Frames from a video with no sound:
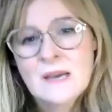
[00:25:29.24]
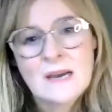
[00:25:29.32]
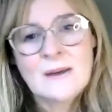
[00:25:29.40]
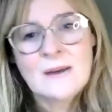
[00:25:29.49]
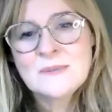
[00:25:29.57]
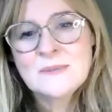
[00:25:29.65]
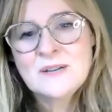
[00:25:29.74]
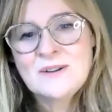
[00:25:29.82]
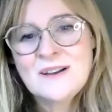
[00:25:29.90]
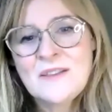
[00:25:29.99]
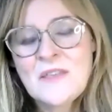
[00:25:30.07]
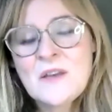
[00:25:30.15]

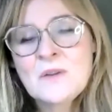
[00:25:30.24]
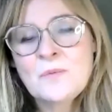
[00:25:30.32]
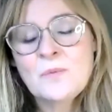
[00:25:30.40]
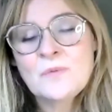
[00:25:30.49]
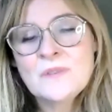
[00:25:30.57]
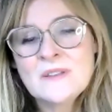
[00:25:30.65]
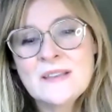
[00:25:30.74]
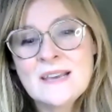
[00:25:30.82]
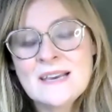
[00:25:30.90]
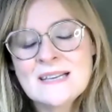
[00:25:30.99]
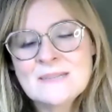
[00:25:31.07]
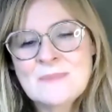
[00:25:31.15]
Absolutely. I think the thing
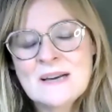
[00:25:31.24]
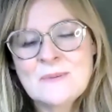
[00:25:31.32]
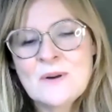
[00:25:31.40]
is, Max,